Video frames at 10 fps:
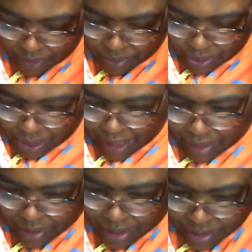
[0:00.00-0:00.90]
and what
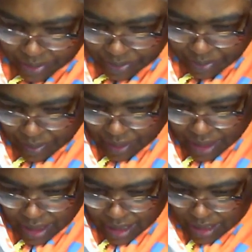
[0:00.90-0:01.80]
that'll help
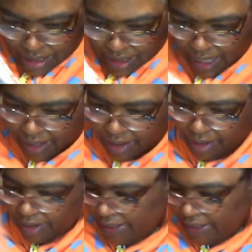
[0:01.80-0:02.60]
is the hair